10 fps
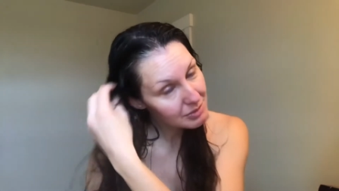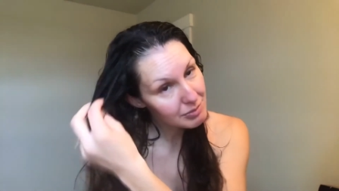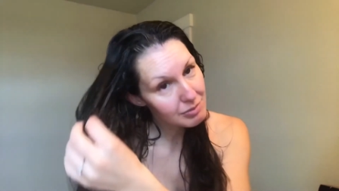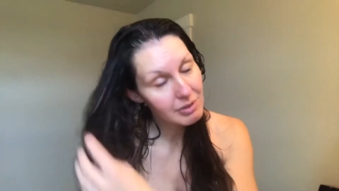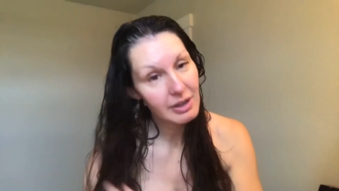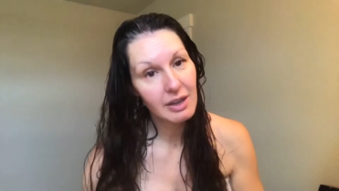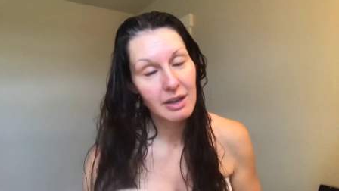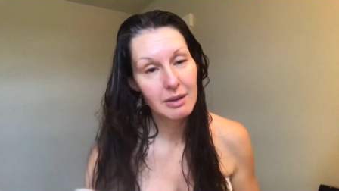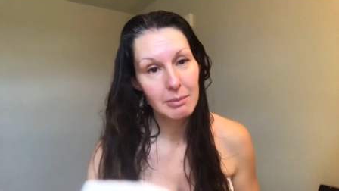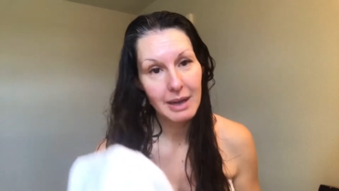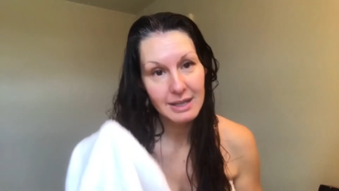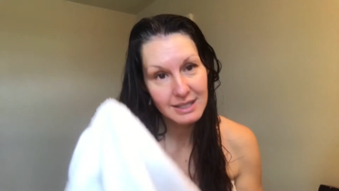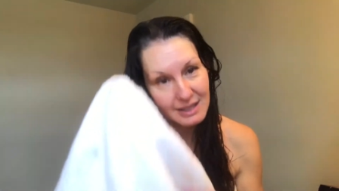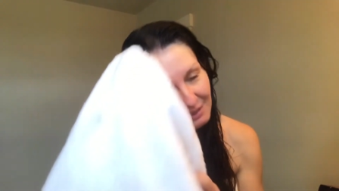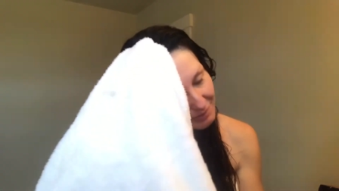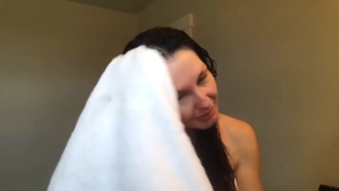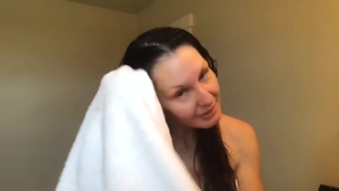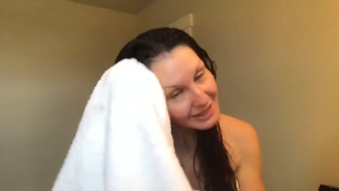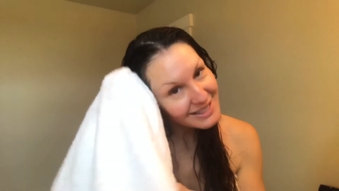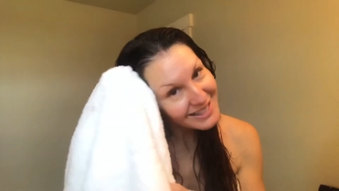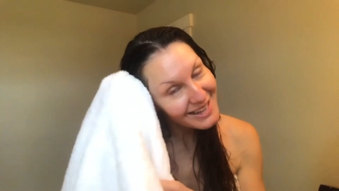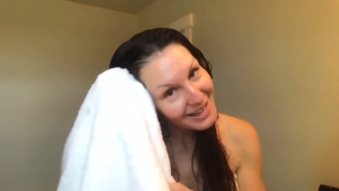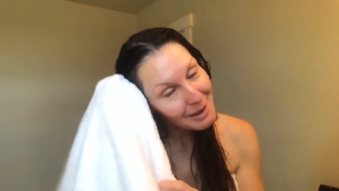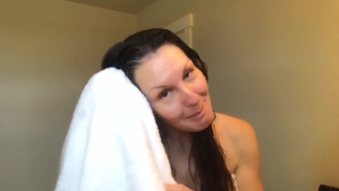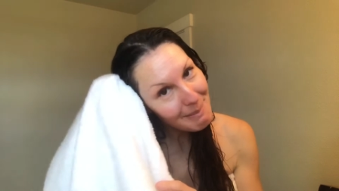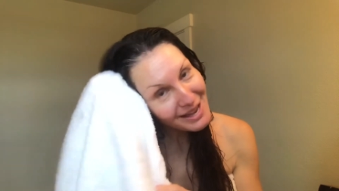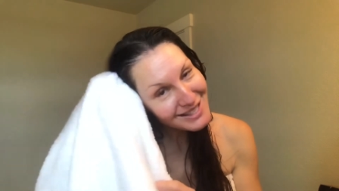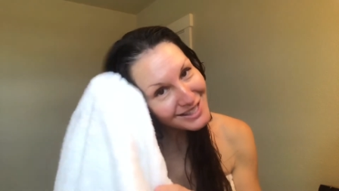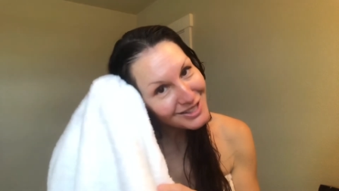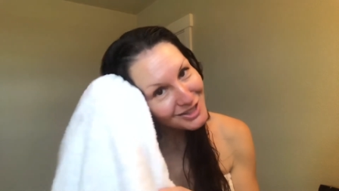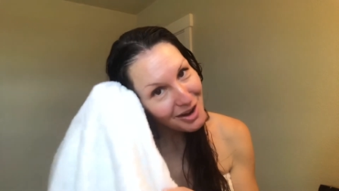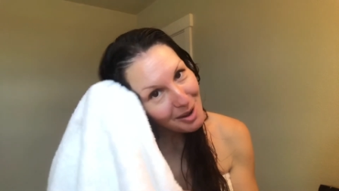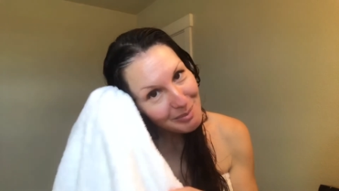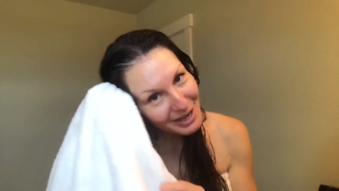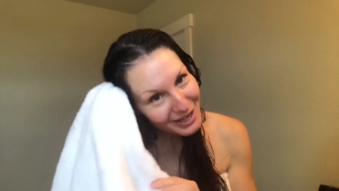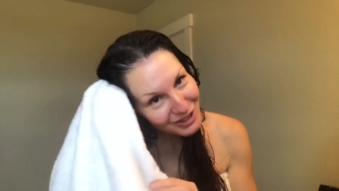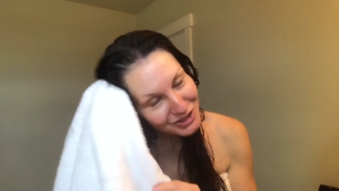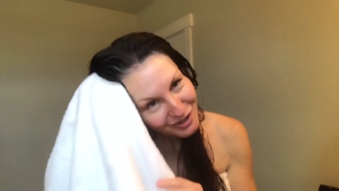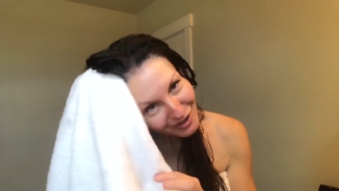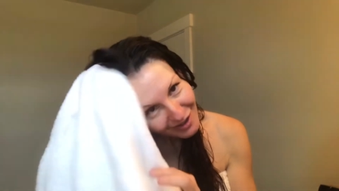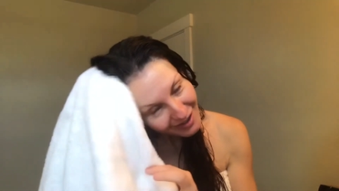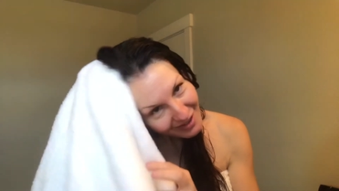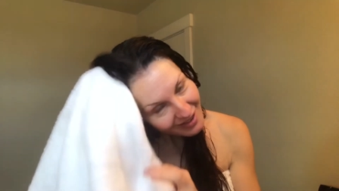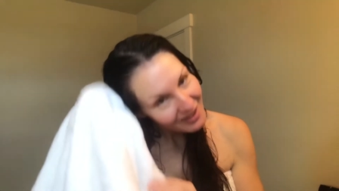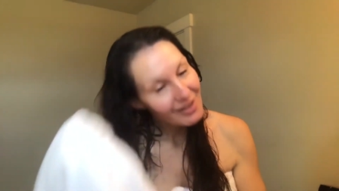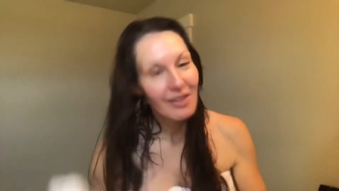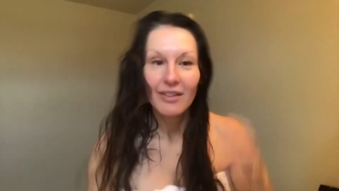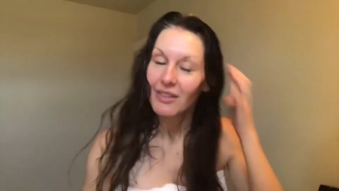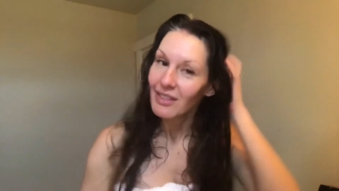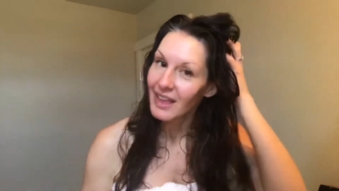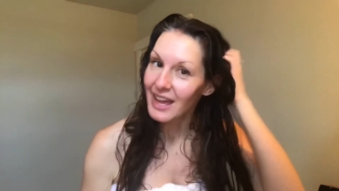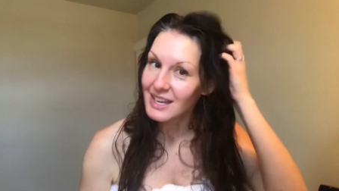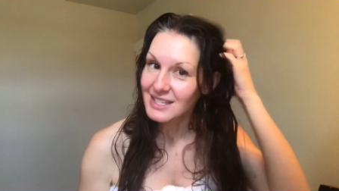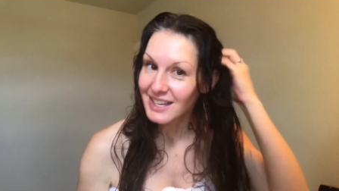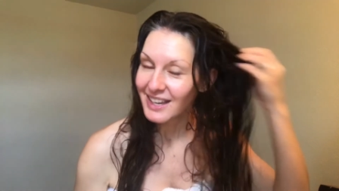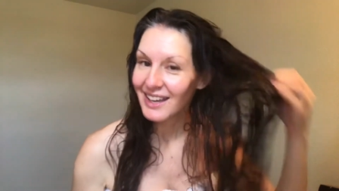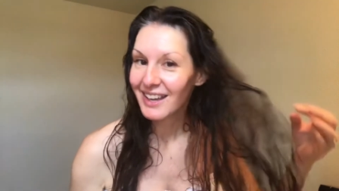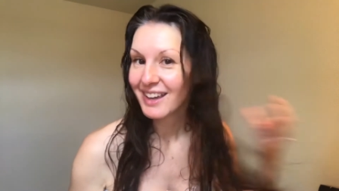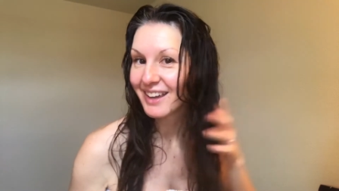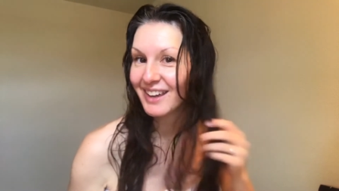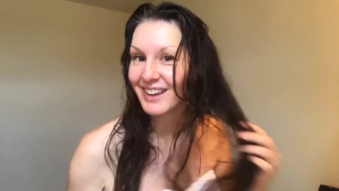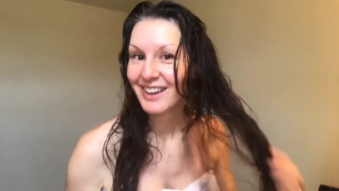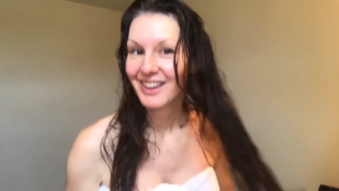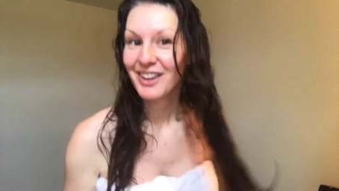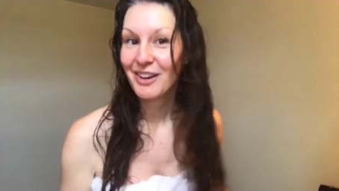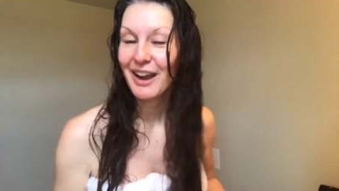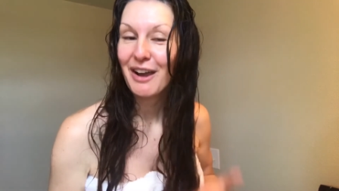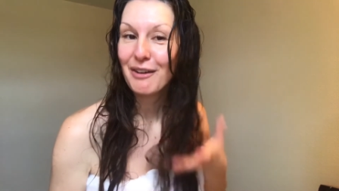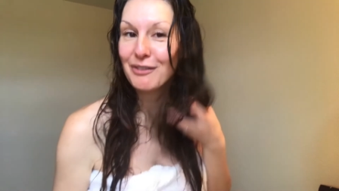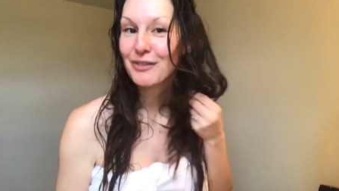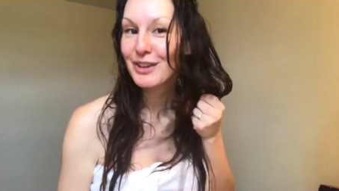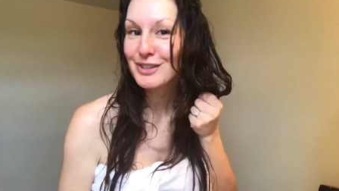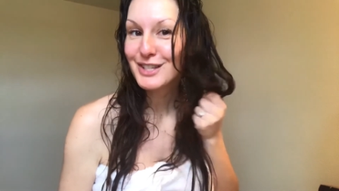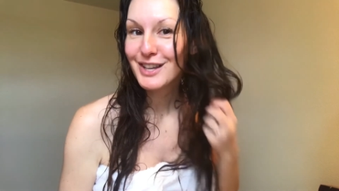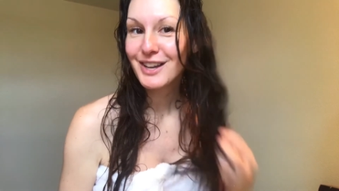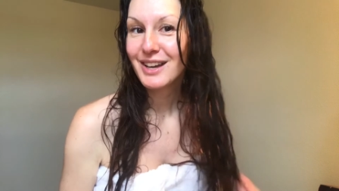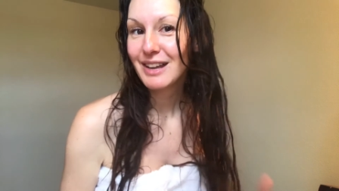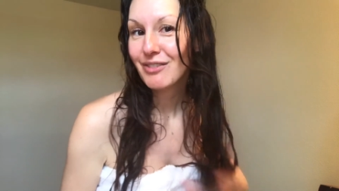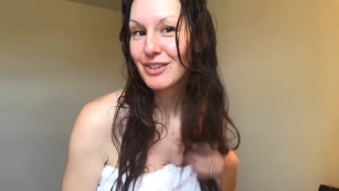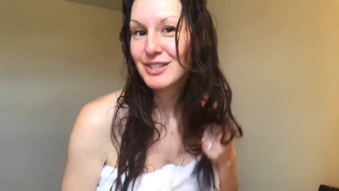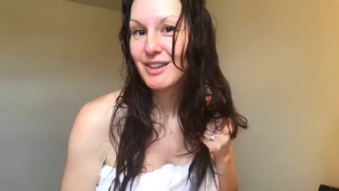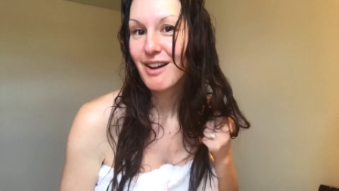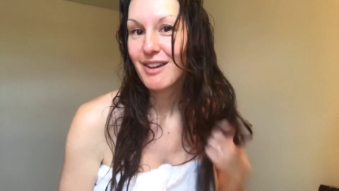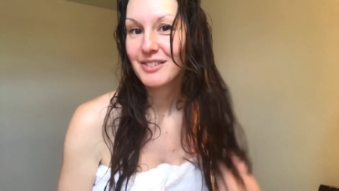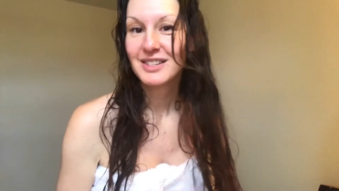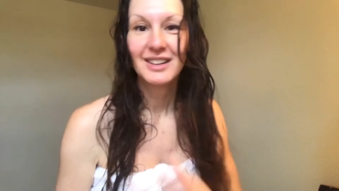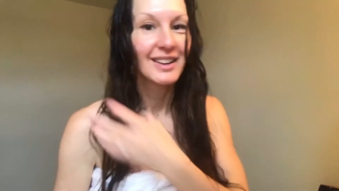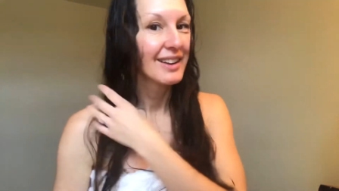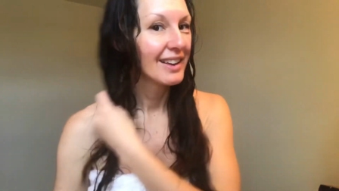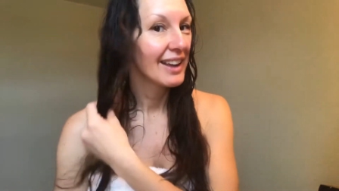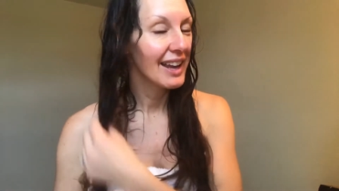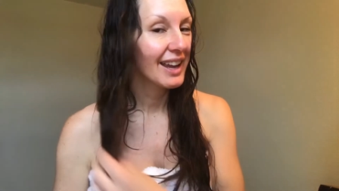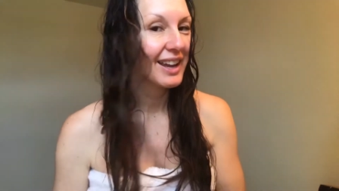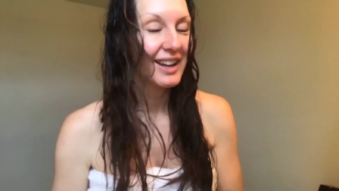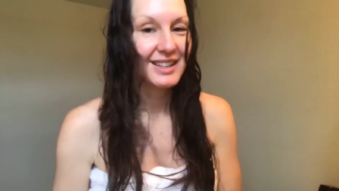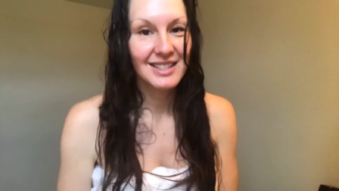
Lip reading: really good. Madison Reed did an amazing job making sure that your hair feels good, it feels soft, and